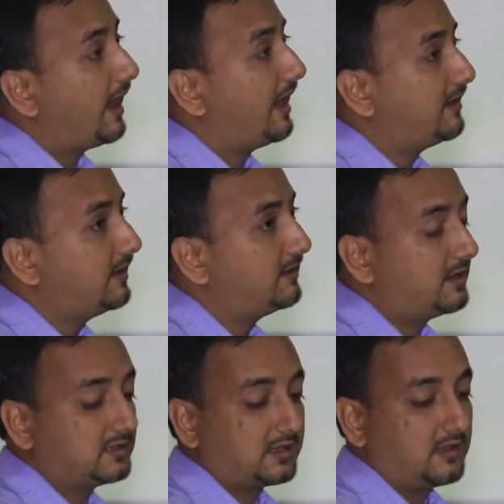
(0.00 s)
And then
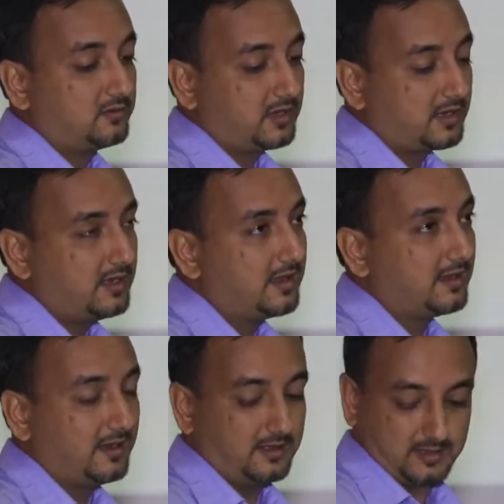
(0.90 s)
there is another
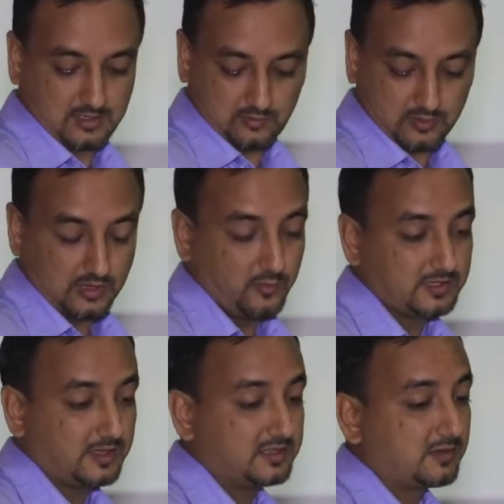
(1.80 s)
clinical entity in
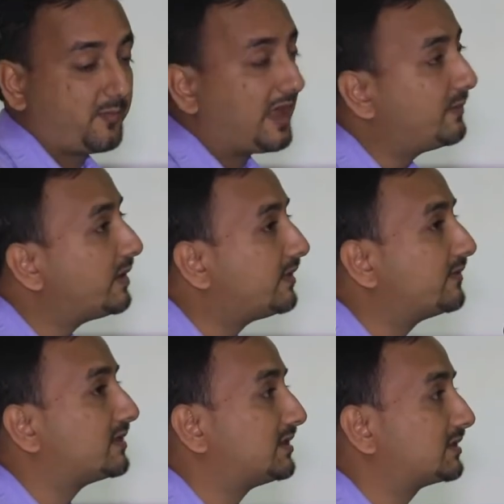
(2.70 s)
which there is a
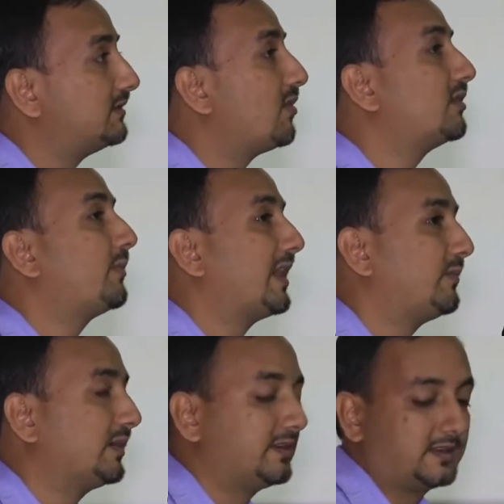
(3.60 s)
palpable versus
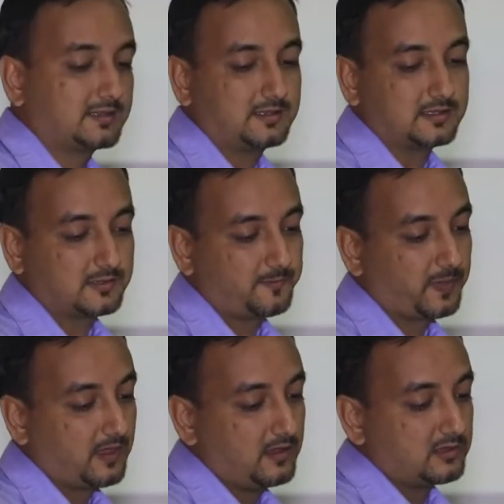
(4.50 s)
non-palpable testis.
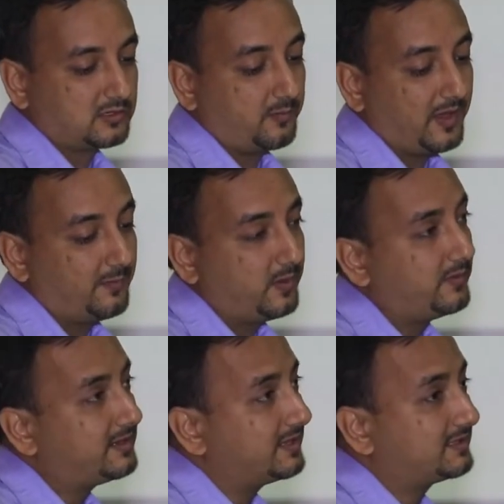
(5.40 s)
So a
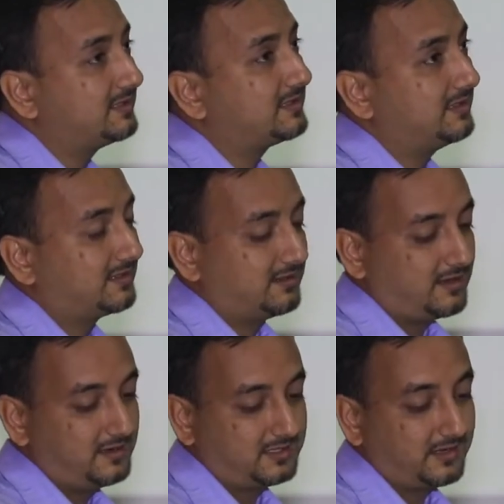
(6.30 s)
palpable testis is an
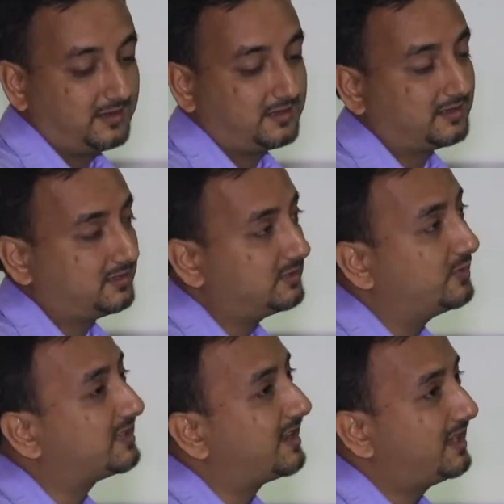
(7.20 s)
undescended testis
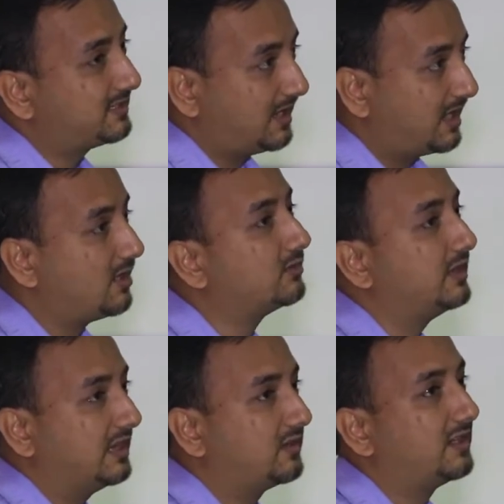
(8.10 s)
which lies along the
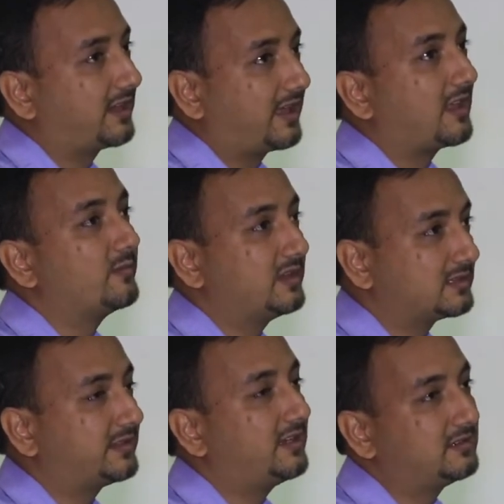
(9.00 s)
inguinal canal,
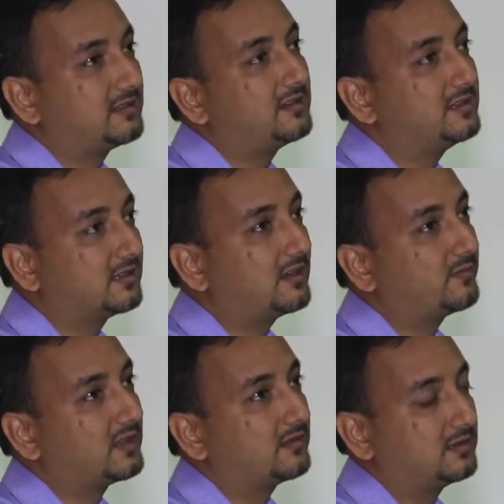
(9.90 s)
because that is the region
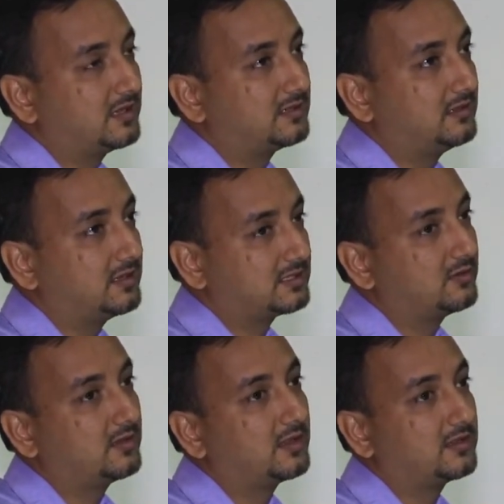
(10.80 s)
of the
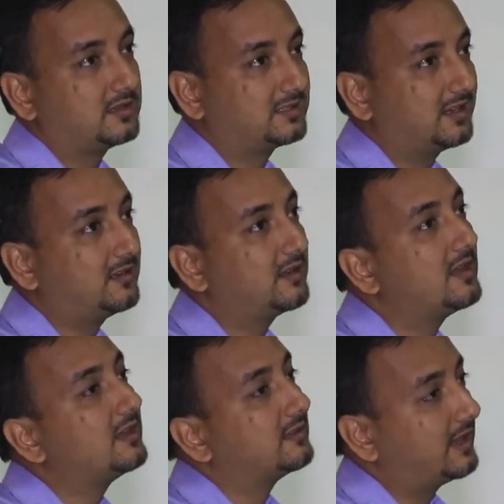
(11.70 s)
testicular descent
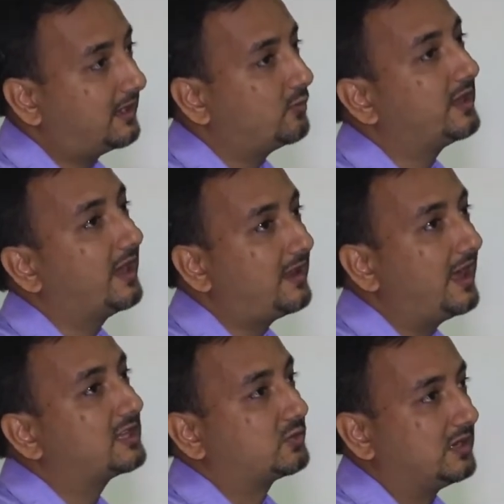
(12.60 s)
that we can
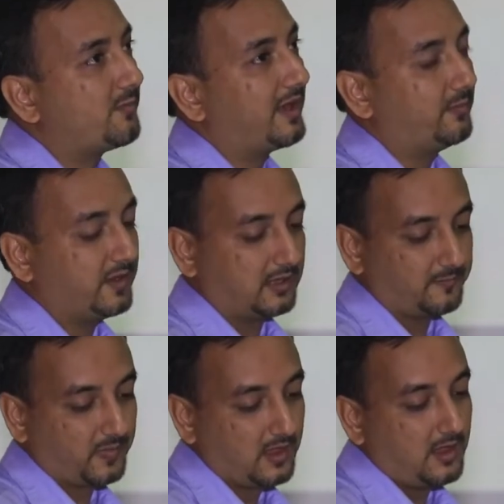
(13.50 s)
actually palpate.
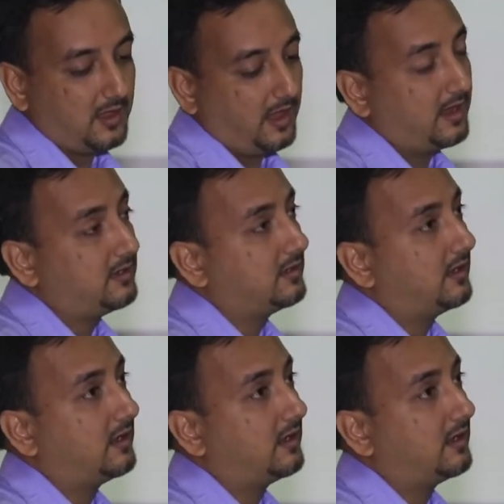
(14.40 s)
And